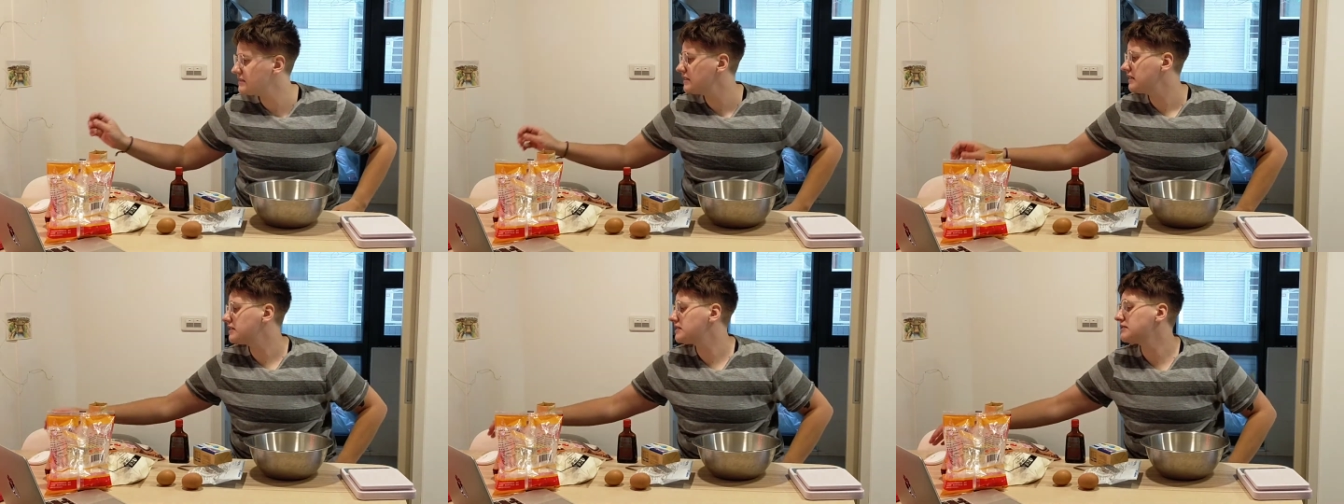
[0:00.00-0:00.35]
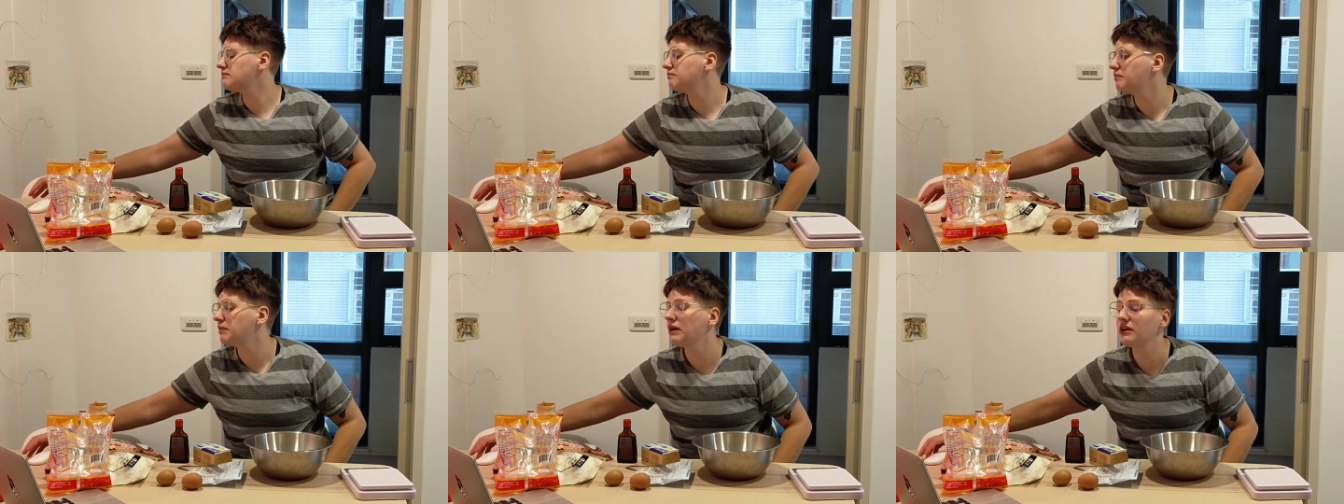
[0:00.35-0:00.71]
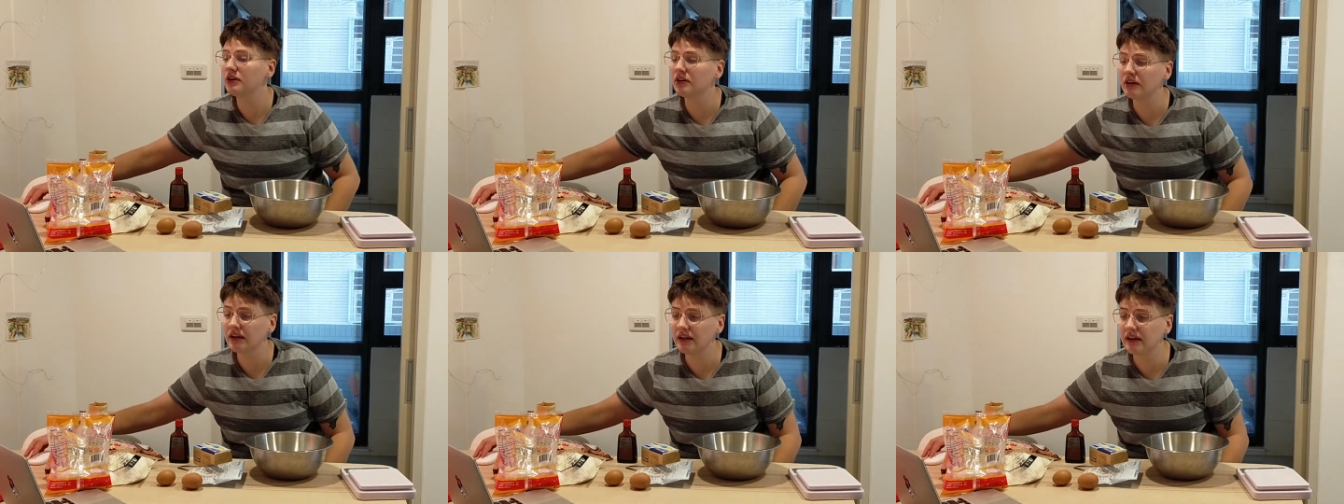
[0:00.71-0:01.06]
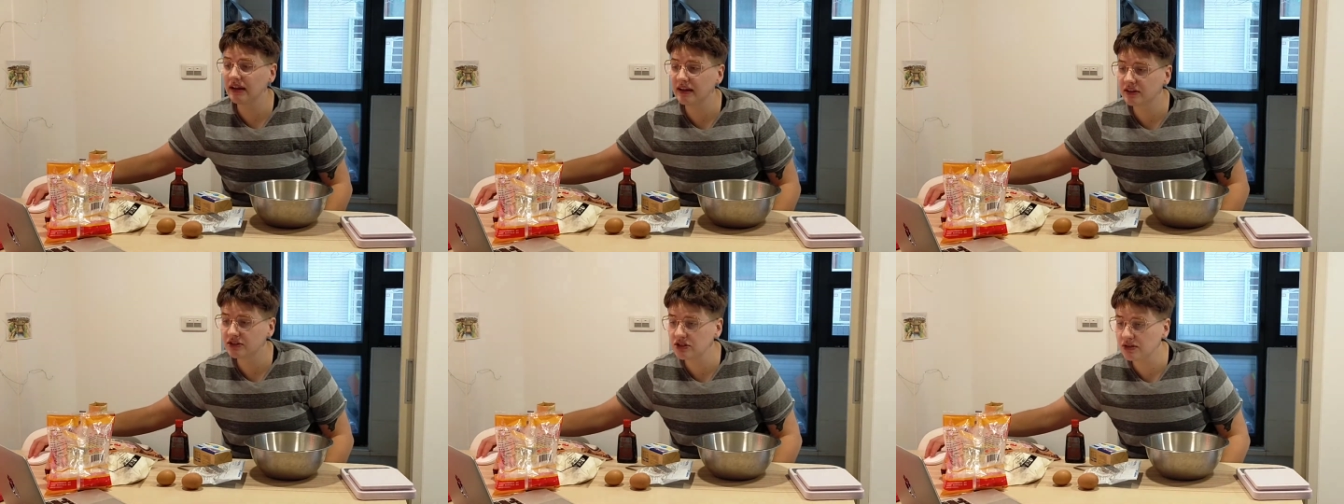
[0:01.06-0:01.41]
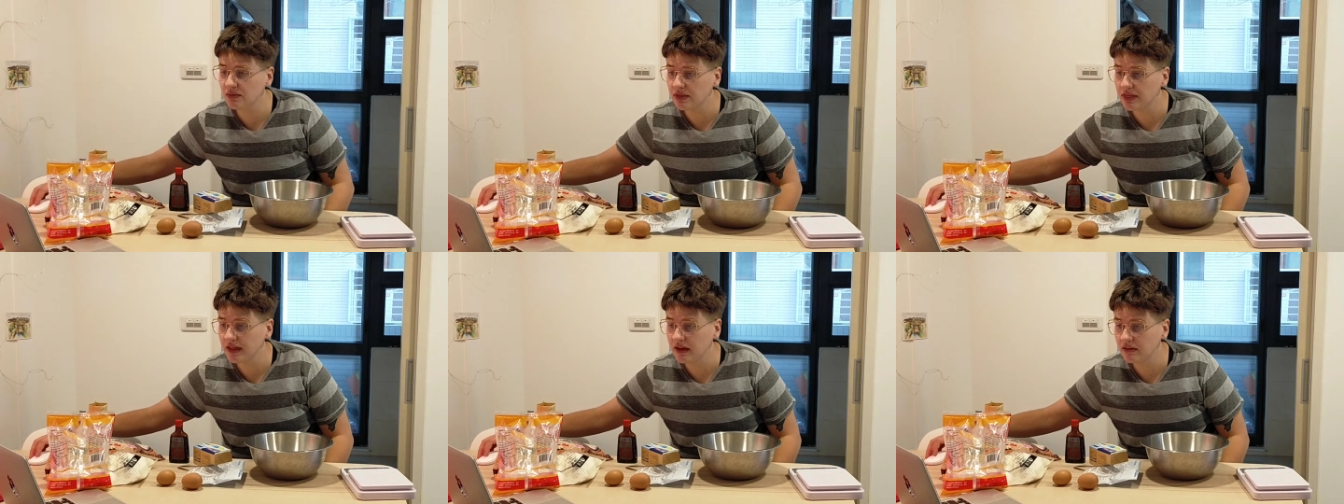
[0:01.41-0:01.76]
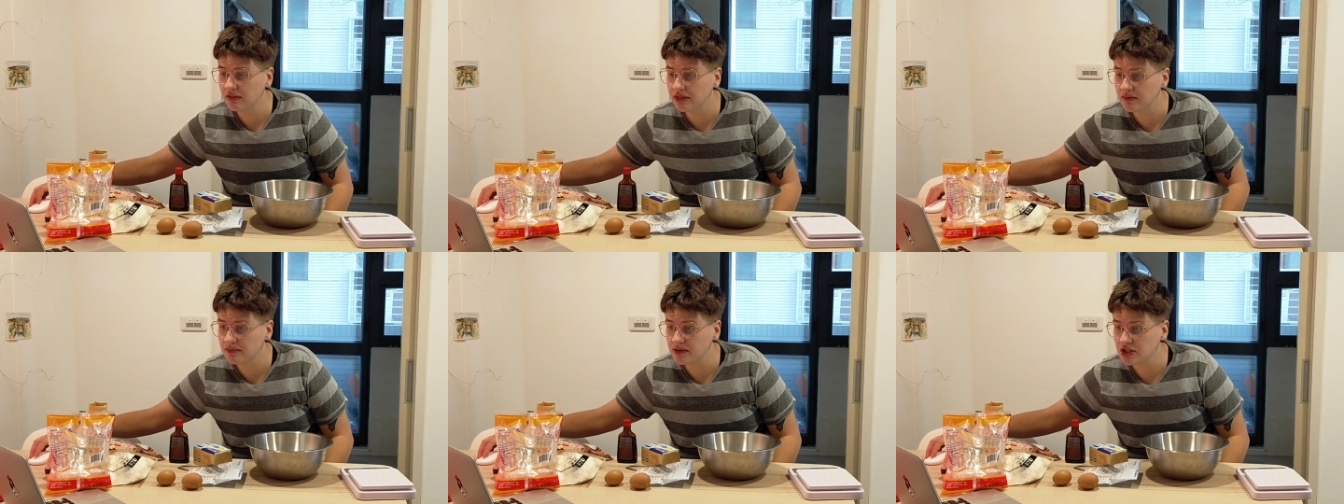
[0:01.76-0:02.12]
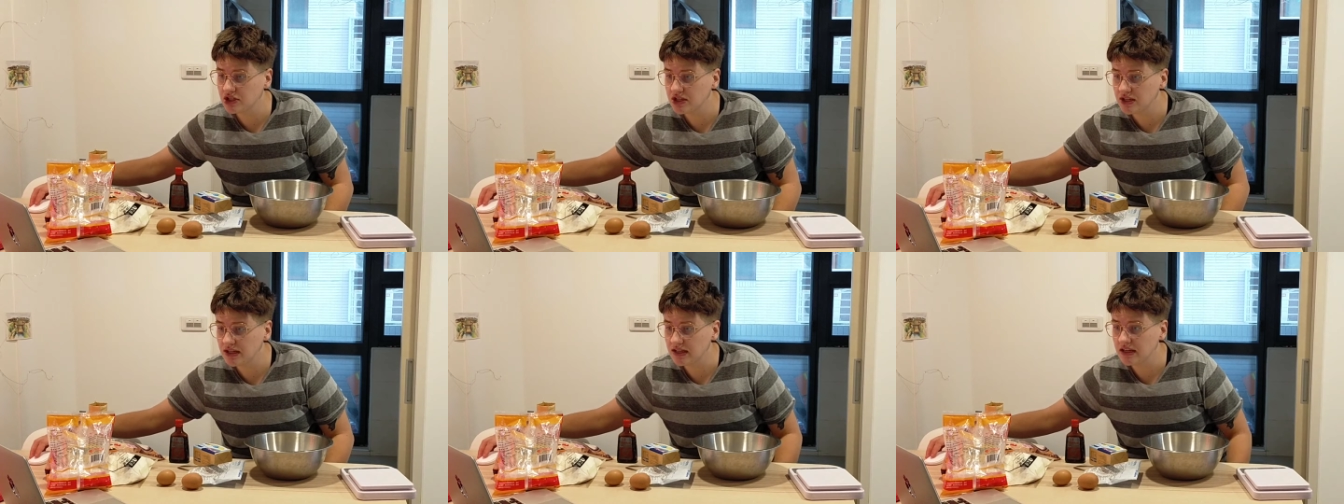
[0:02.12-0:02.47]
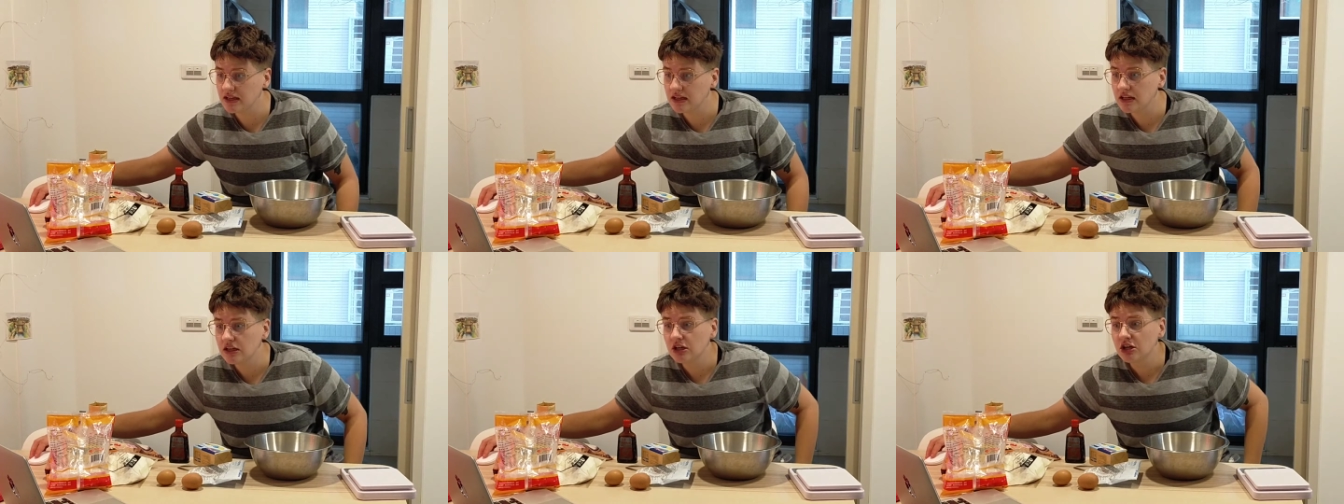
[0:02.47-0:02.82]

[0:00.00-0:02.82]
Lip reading: in some butter, and actually without the machine,